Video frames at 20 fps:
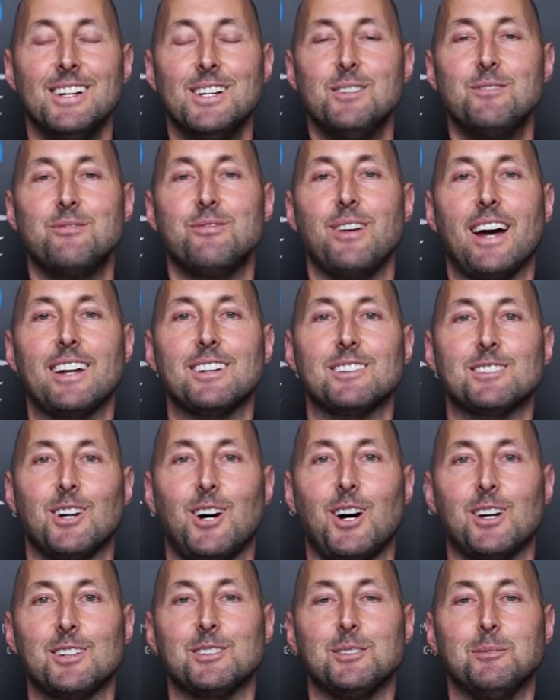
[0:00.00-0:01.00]
Fat is
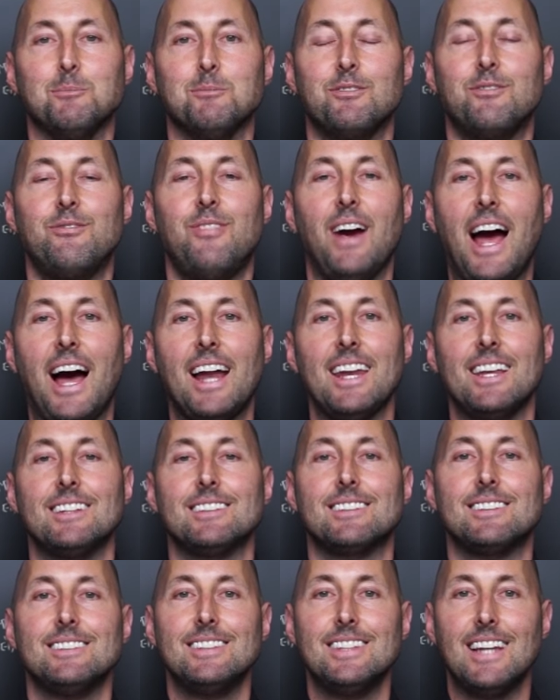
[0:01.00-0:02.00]
awesome. Fat
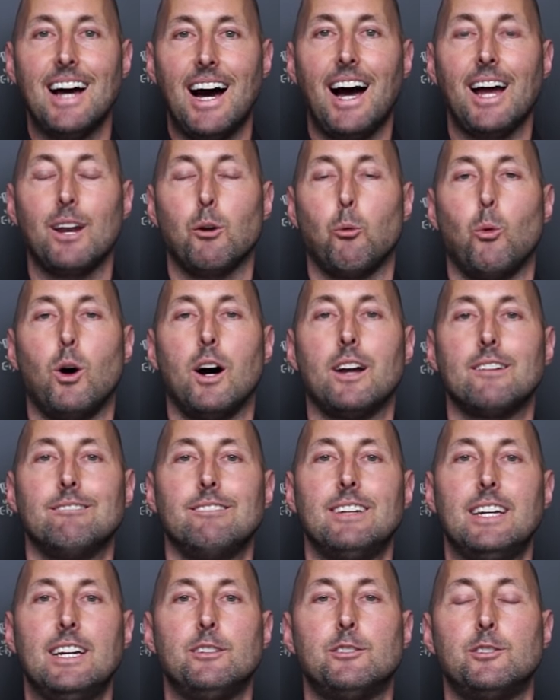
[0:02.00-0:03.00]
is not what
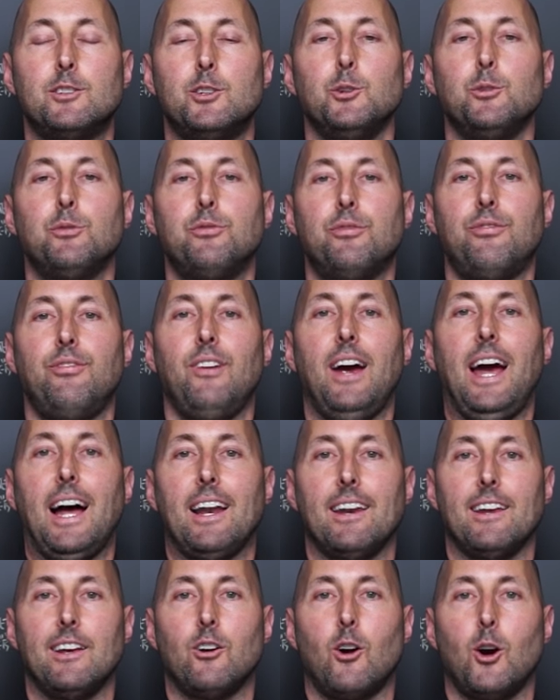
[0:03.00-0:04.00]
leads to
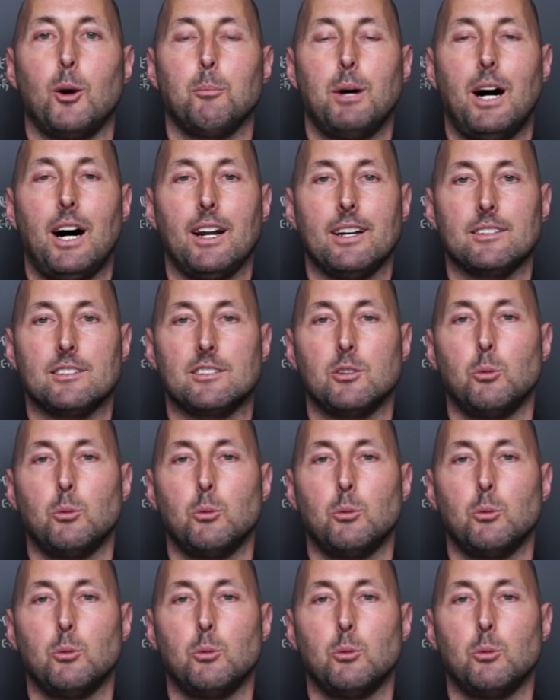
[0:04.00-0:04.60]
fat in our bodies.